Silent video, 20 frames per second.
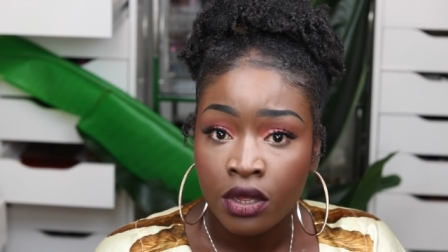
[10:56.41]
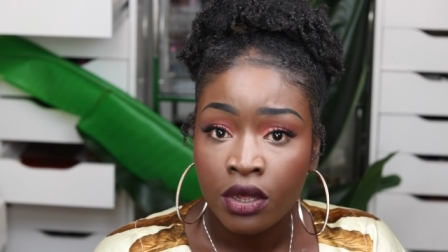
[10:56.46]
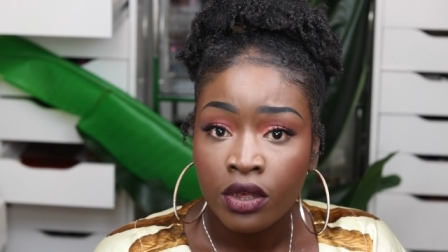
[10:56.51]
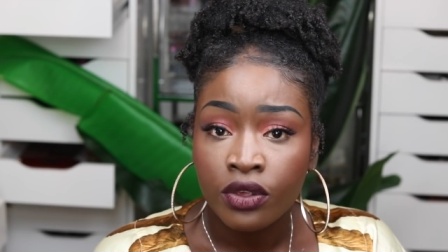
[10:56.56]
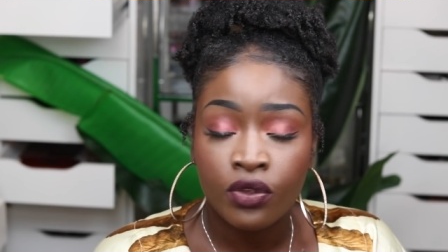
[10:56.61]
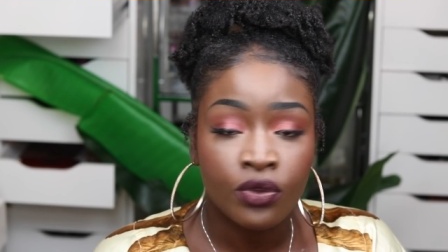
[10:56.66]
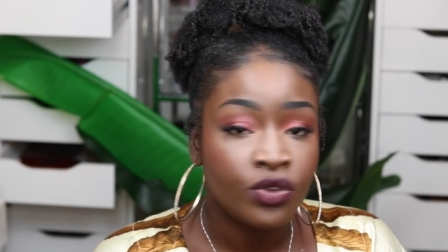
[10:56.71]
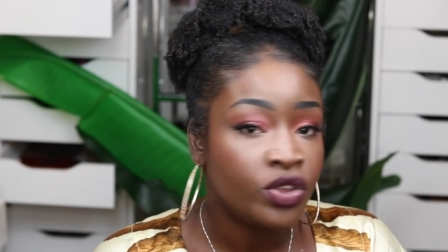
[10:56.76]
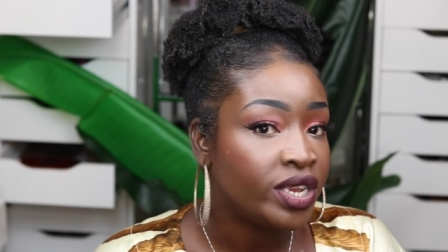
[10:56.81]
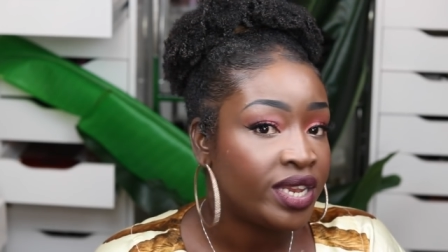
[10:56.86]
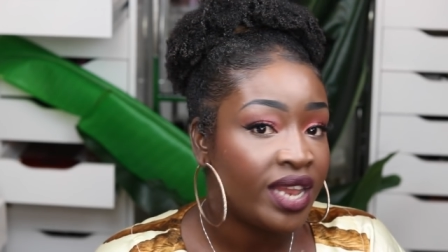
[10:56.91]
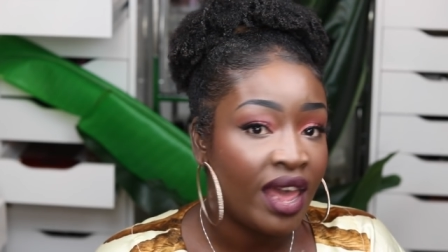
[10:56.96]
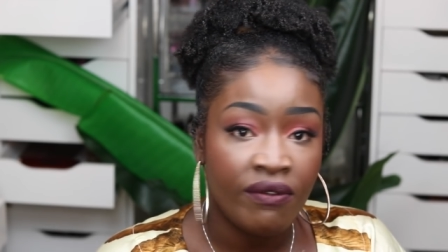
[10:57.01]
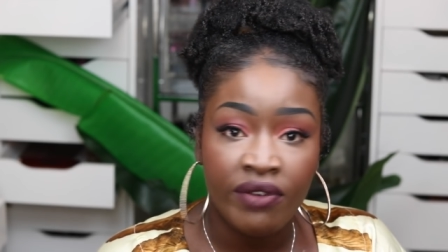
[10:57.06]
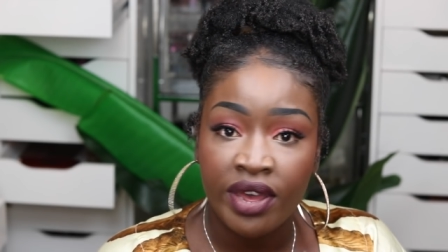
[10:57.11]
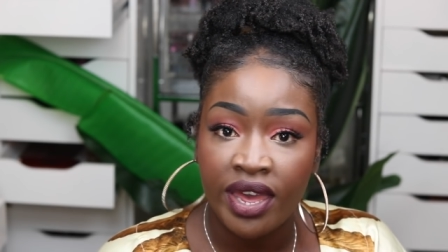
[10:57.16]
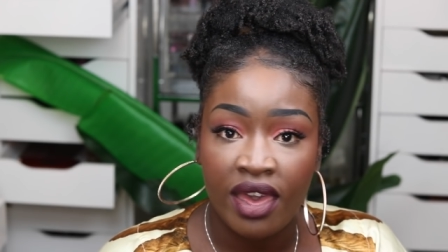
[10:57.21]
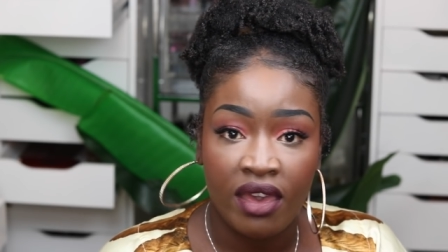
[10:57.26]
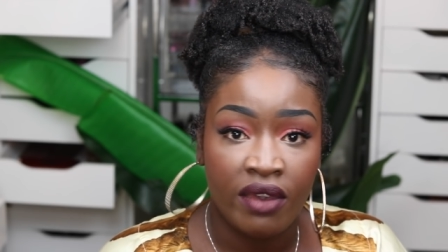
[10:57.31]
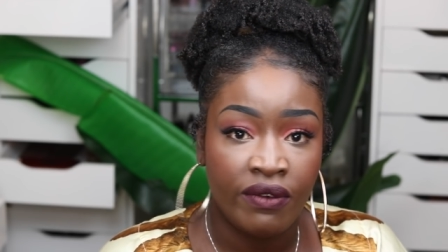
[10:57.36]
So she
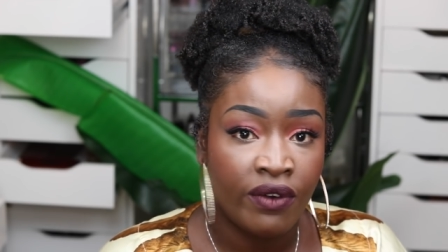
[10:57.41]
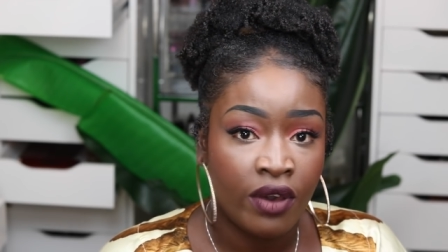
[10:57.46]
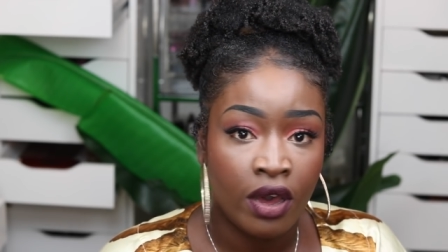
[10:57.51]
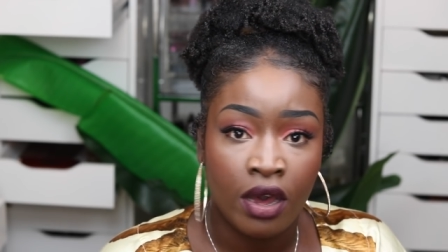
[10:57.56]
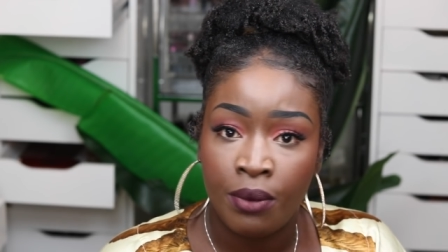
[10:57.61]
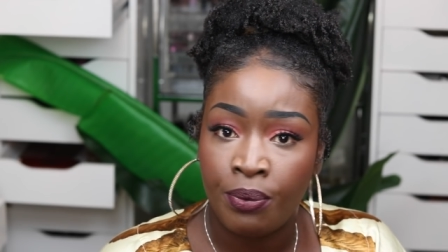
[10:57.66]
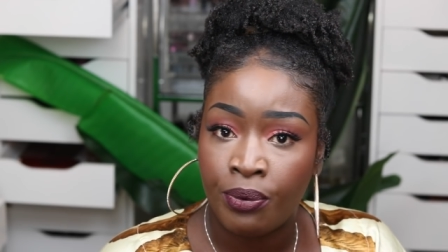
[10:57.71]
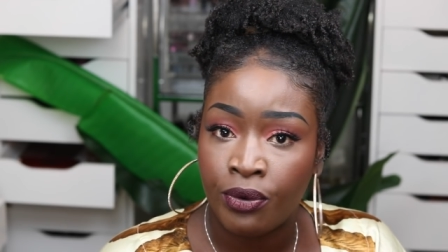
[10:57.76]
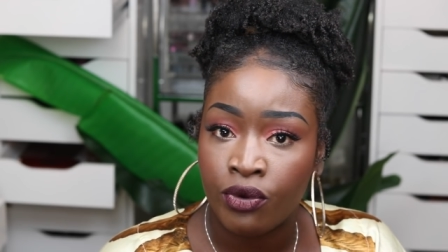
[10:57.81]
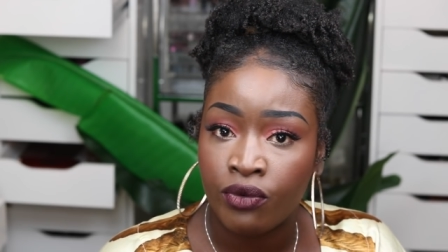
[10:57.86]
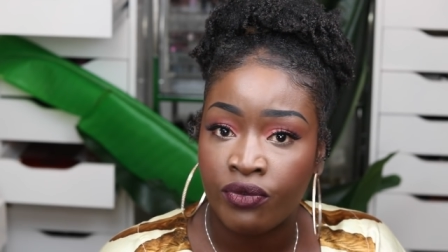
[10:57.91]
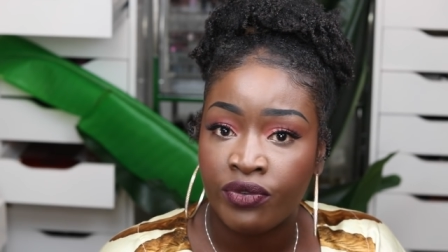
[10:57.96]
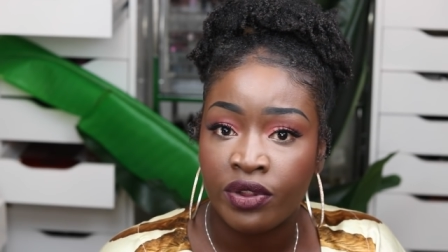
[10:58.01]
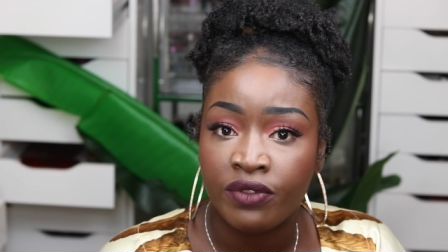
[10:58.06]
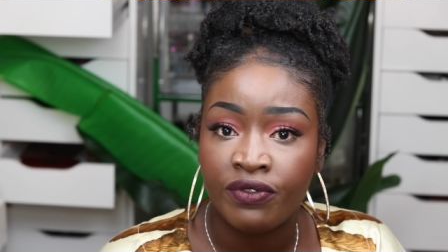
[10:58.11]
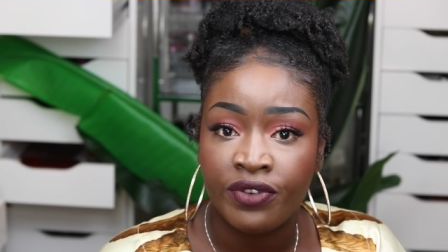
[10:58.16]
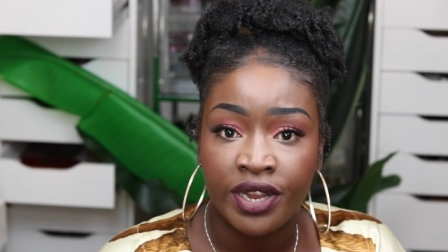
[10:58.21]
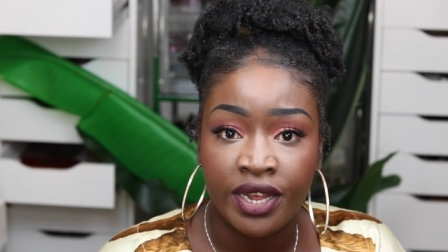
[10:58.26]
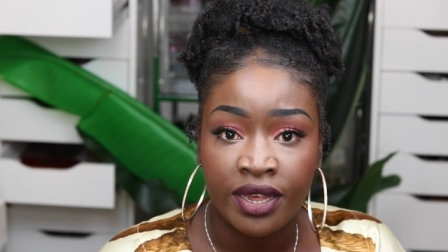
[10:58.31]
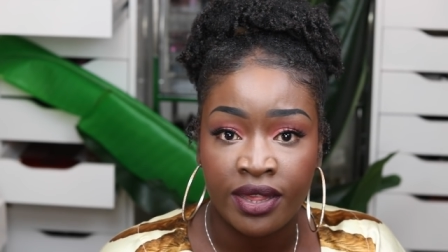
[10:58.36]
never gave her approval
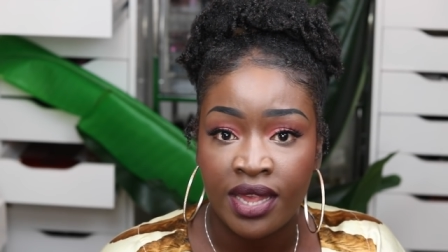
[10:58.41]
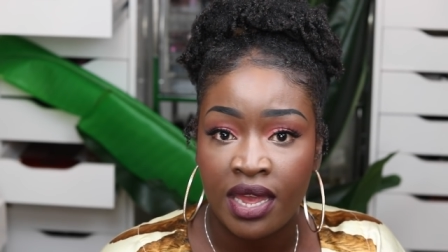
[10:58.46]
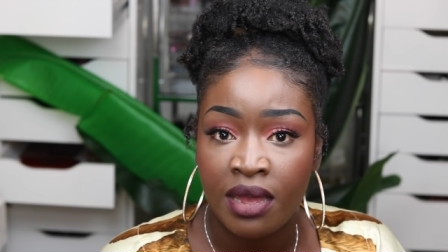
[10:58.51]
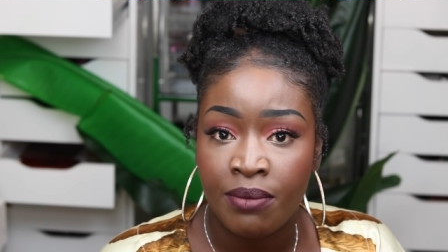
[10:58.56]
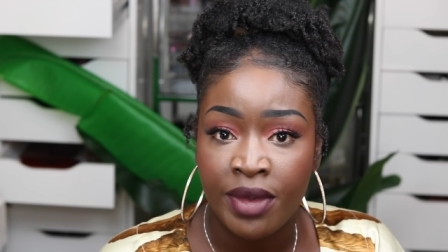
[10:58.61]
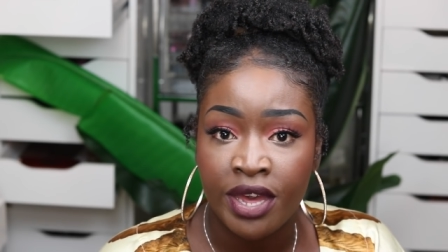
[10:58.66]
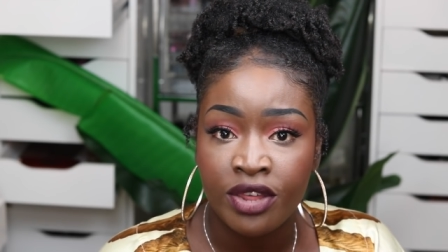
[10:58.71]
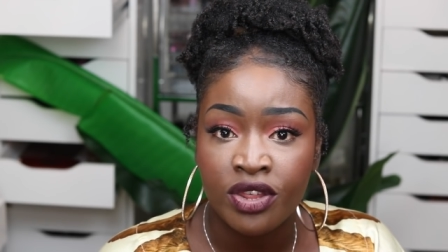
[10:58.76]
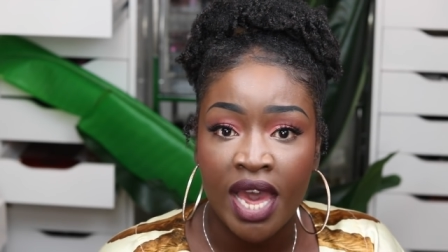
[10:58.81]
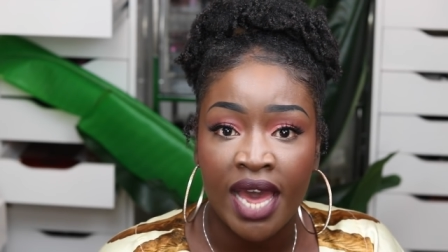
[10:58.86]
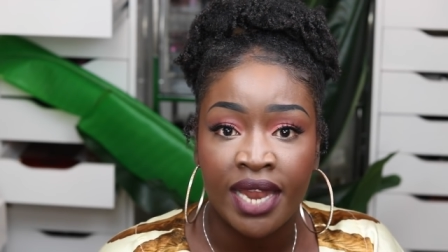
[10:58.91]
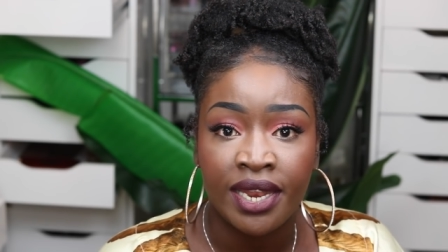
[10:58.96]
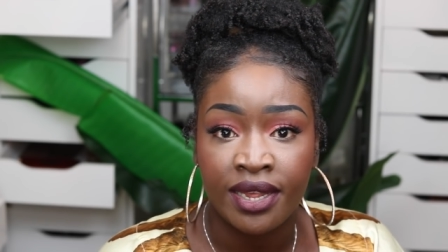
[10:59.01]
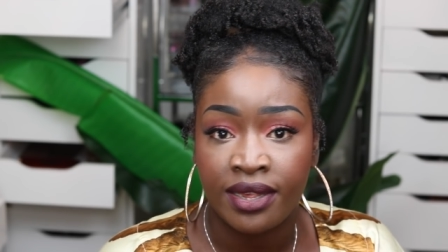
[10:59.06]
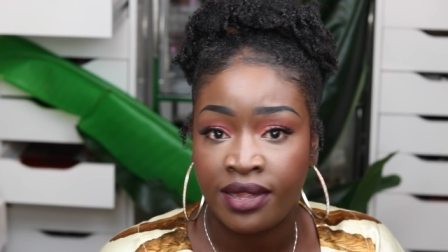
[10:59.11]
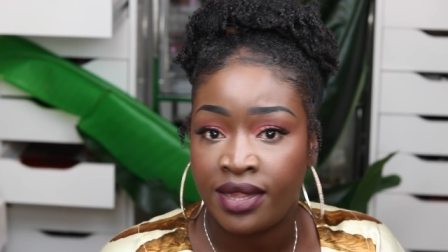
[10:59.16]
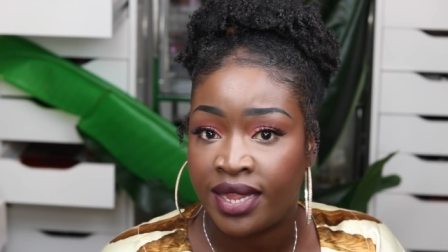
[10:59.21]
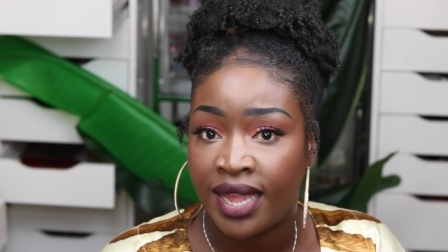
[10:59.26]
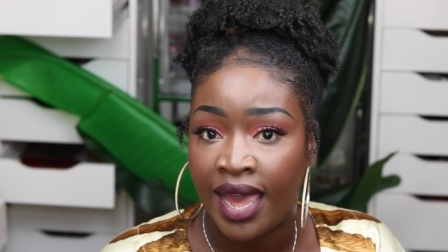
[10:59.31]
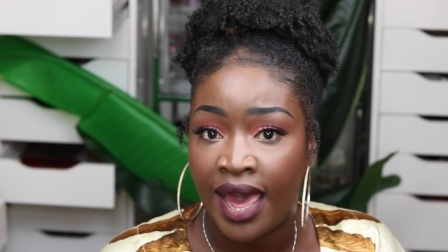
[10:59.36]
for this image and
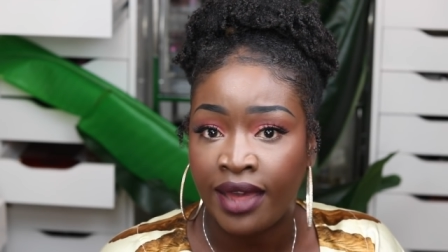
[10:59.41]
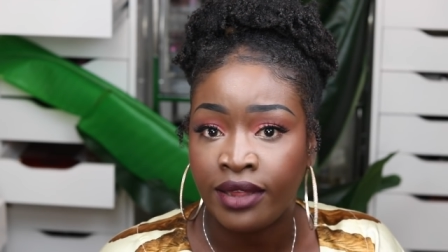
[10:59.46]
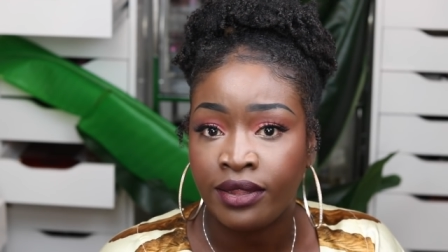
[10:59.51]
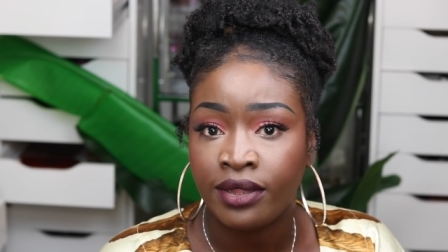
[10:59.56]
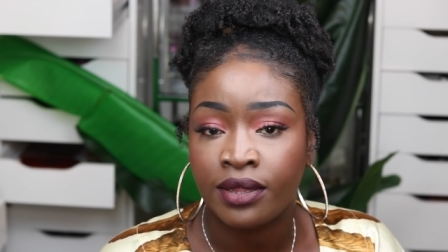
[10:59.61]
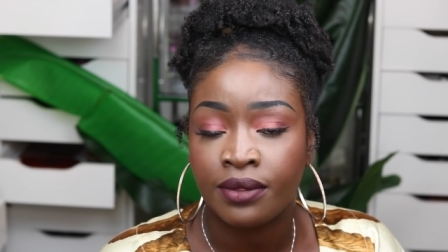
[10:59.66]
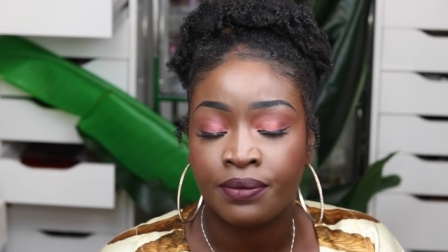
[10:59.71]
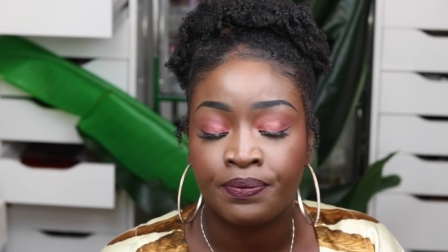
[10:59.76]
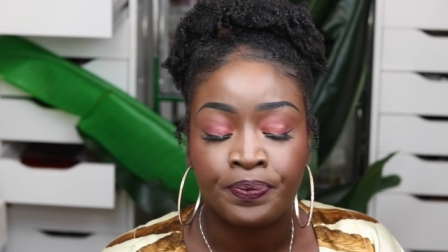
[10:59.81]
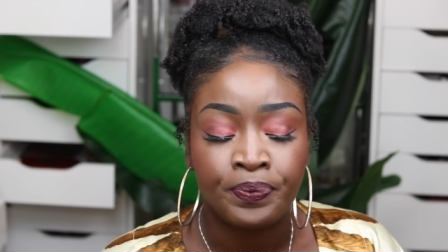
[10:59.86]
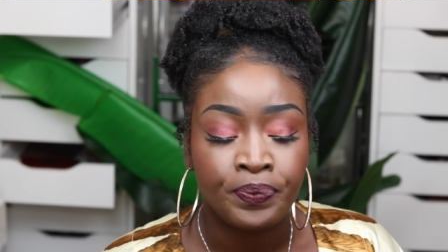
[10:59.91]
this text.